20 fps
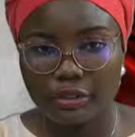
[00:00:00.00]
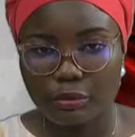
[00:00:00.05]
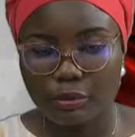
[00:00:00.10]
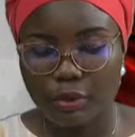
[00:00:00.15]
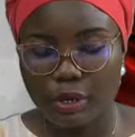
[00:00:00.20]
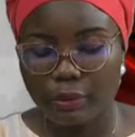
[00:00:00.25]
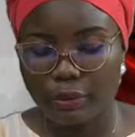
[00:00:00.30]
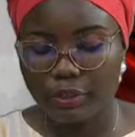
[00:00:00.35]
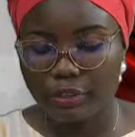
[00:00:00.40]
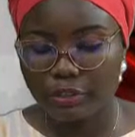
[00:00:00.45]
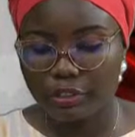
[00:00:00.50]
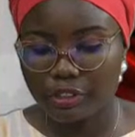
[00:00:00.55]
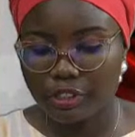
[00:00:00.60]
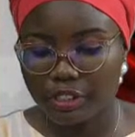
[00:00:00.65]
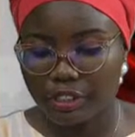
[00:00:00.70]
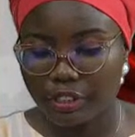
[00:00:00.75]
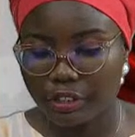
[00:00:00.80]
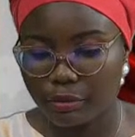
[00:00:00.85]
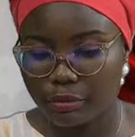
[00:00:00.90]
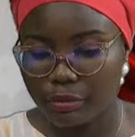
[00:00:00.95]
While we're
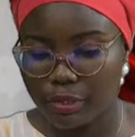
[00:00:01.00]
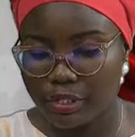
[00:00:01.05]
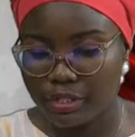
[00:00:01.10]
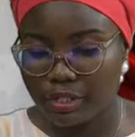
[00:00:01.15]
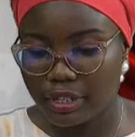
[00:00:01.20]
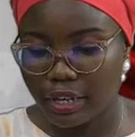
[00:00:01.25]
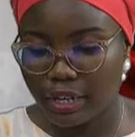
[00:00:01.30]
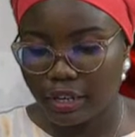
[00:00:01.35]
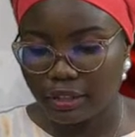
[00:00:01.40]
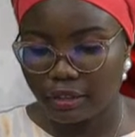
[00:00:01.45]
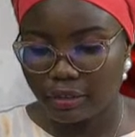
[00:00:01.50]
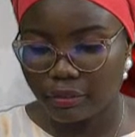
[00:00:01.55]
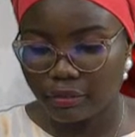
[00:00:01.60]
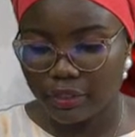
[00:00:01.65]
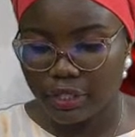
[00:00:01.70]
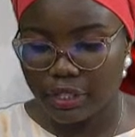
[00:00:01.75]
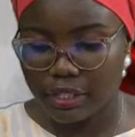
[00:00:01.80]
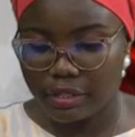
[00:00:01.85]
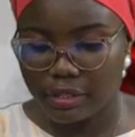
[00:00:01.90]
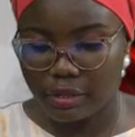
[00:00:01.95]
gradually coming to the end of
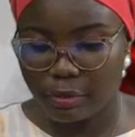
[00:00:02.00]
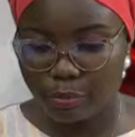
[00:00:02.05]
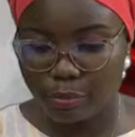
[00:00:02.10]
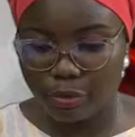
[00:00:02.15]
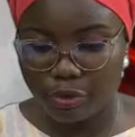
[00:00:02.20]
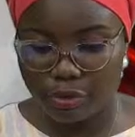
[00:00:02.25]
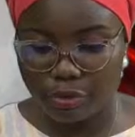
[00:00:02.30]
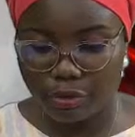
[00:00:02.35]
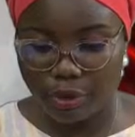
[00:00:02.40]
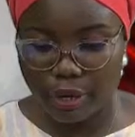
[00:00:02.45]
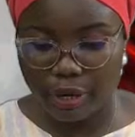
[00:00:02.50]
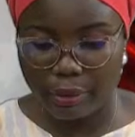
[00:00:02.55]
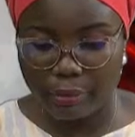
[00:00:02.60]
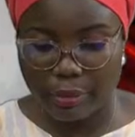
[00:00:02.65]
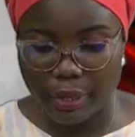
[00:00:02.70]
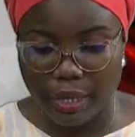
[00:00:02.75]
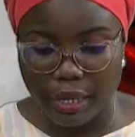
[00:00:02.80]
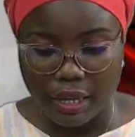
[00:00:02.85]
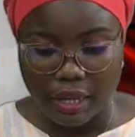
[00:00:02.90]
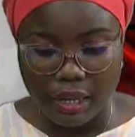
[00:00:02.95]
this program,
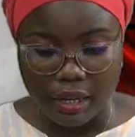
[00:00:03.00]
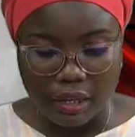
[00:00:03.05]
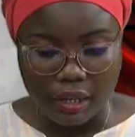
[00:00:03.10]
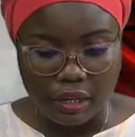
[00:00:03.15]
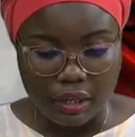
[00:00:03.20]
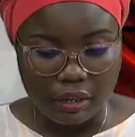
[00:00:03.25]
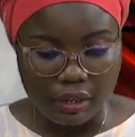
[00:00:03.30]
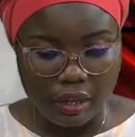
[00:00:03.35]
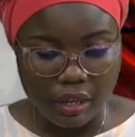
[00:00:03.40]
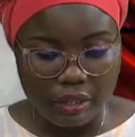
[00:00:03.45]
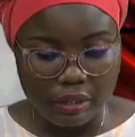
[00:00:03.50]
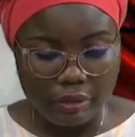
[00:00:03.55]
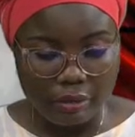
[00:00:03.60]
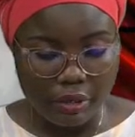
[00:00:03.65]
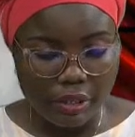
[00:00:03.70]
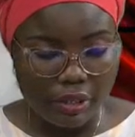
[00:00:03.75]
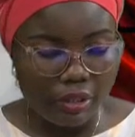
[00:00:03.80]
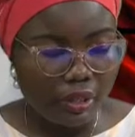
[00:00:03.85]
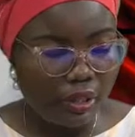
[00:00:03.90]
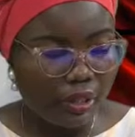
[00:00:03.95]
earlier
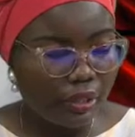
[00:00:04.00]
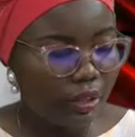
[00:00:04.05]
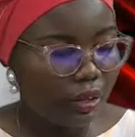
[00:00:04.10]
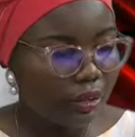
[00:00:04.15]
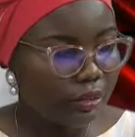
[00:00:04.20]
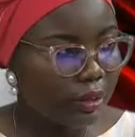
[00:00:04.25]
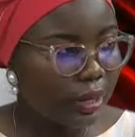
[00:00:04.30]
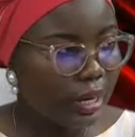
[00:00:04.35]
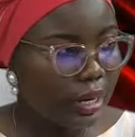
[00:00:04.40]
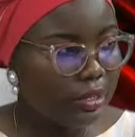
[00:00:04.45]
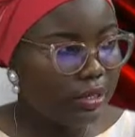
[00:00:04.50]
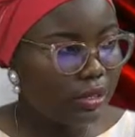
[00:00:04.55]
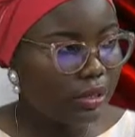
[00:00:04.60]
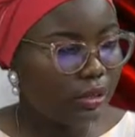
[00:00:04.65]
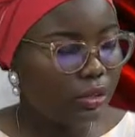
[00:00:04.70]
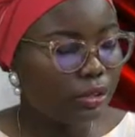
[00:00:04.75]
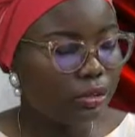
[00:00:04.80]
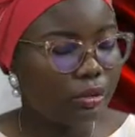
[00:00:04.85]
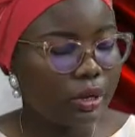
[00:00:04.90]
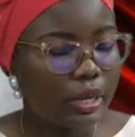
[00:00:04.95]
on, Dr.
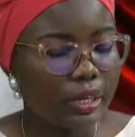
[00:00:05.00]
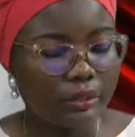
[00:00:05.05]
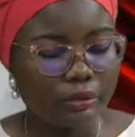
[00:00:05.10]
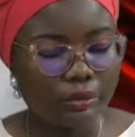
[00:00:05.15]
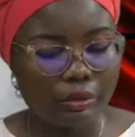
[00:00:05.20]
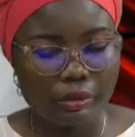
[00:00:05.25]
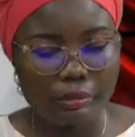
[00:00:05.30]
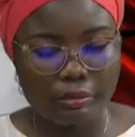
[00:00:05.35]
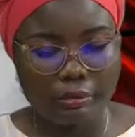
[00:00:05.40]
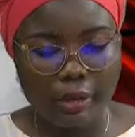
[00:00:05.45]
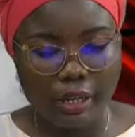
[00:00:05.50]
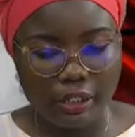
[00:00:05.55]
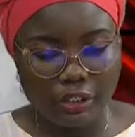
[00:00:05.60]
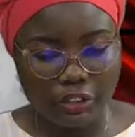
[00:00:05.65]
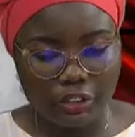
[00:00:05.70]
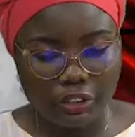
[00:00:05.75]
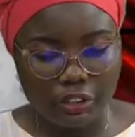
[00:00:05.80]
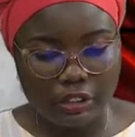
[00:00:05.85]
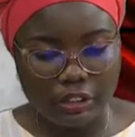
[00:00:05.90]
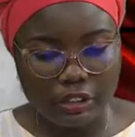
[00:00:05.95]
ASONG, you earlier on
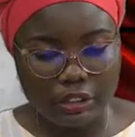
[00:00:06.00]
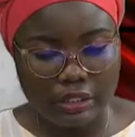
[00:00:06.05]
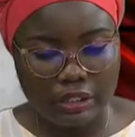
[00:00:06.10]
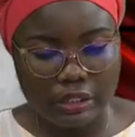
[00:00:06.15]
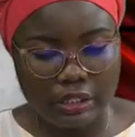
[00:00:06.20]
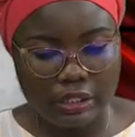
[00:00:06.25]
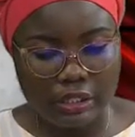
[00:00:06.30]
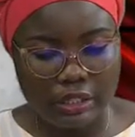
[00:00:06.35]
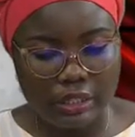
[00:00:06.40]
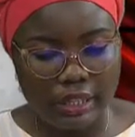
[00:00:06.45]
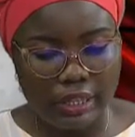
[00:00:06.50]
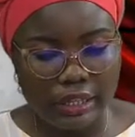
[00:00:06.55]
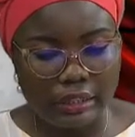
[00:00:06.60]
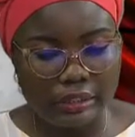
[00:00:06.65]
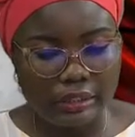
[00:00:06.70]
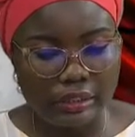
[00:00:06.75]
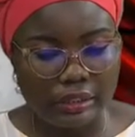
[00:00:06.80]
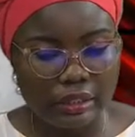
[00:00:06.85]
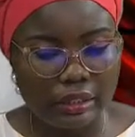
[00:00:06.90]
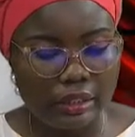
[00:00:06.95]
mentioned
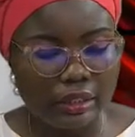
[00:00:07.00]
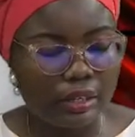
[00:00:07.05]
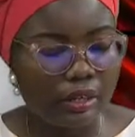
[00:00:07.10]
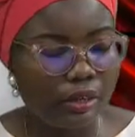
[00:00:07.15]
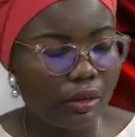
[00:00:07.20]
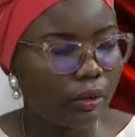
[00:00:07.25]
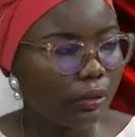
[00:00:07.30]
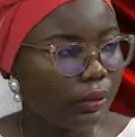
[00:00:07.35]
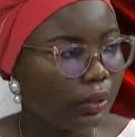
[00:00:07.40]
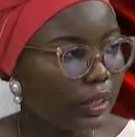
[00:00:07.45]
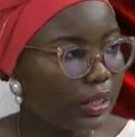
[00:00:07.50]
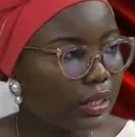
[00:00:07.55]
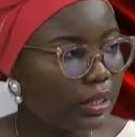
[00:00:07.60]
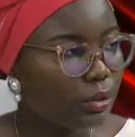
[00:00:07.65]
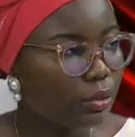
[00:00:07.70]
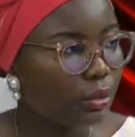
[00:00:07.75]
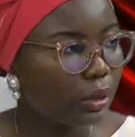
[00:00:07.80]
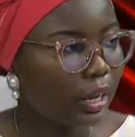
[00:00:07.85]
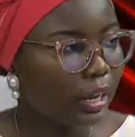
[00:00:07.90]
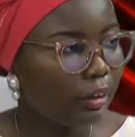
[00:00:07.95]
that all
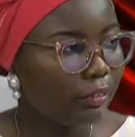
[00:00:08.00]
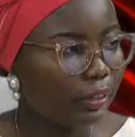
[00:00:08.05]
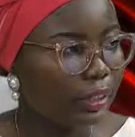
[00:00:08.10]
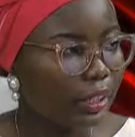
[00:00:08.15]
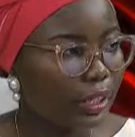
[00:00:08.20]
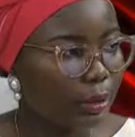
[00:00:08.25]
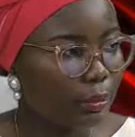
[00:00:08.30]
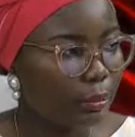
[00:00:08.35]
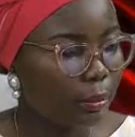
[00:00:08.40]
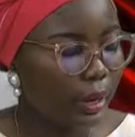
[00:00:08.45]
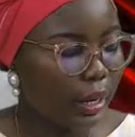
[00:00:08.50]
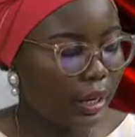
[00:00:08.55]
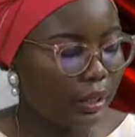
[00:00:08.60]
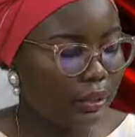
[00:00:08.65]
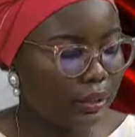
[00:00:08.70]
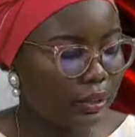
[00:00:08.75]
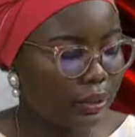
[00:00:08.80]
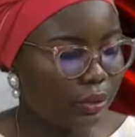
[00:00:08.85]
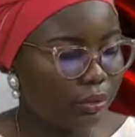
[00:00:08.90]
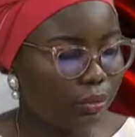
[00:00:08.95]
this will have an
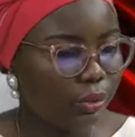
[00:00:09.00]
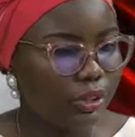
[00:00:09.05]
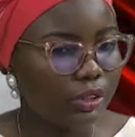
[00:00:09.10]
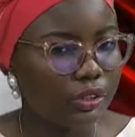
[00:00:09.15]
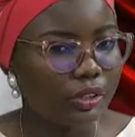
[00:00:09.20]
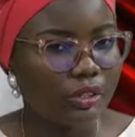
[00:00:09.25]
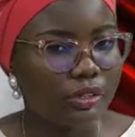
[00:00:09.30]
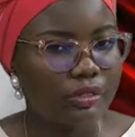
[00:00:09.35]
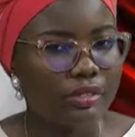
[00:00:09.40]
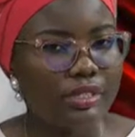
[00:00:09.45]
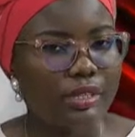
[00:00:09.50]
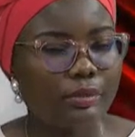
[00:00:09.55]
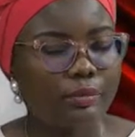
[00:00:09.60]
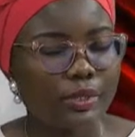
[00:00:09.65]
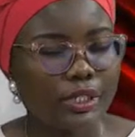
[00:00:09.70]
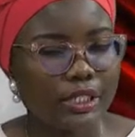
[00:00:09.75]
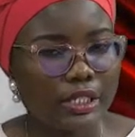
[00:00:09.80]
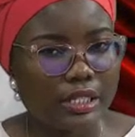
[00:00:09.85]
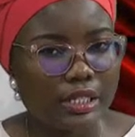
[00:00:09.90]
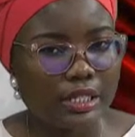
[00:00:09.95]
impact on regional
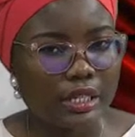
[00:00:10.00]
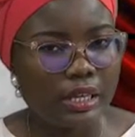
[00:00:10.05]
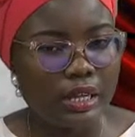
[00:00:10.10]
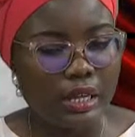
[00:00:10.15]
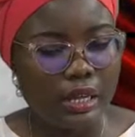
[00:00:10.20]
stability.